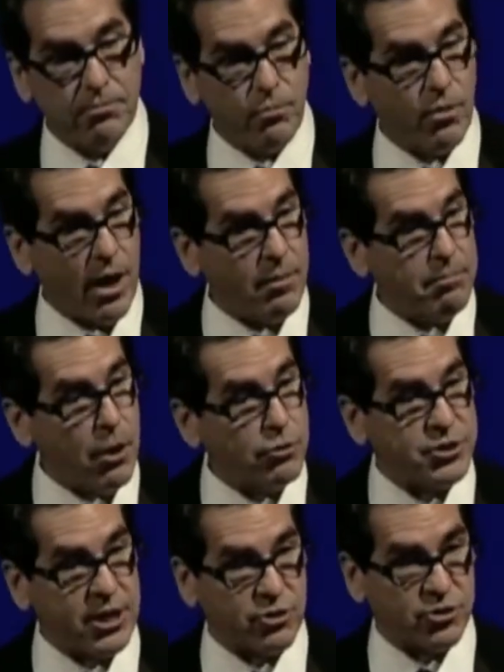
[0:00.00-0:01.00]
are most
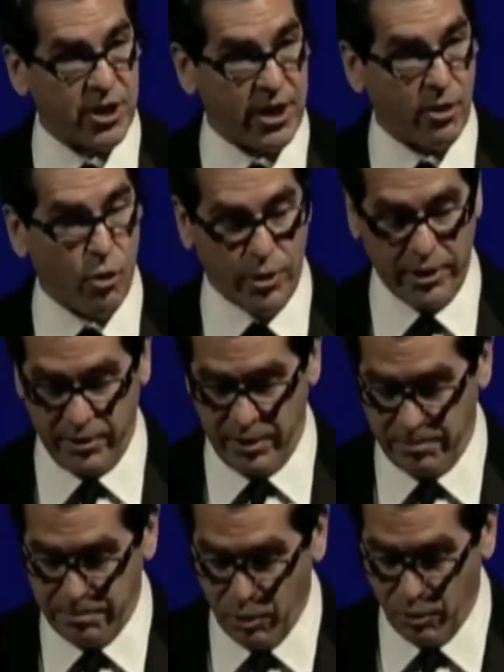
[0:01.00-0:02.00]
interested, according to their
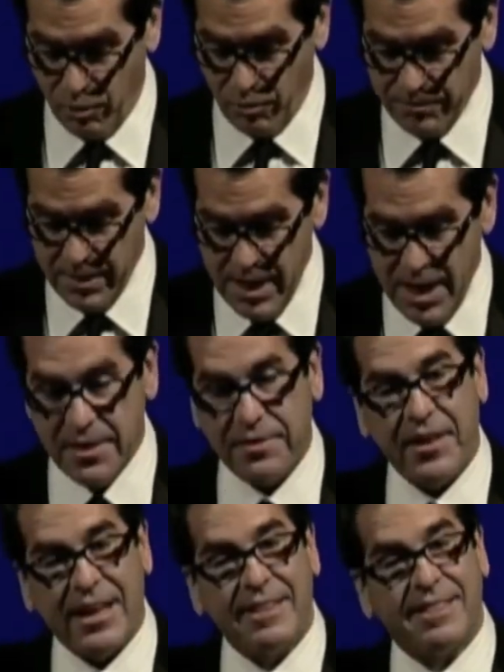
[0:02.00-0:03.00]
poll, that they
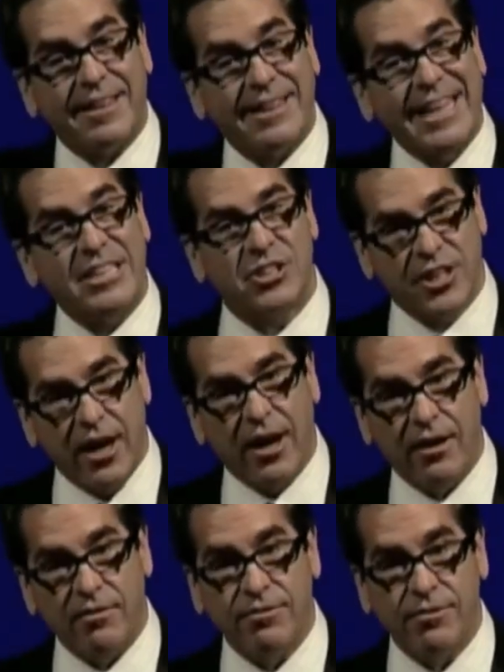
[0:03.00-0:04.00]
get the least
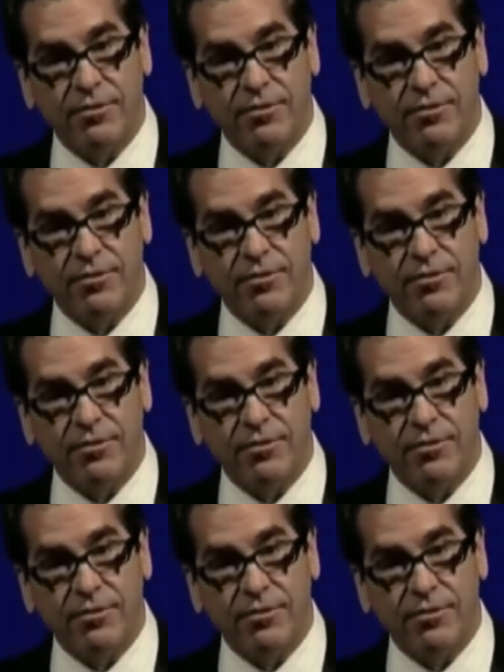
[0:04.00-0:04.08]
of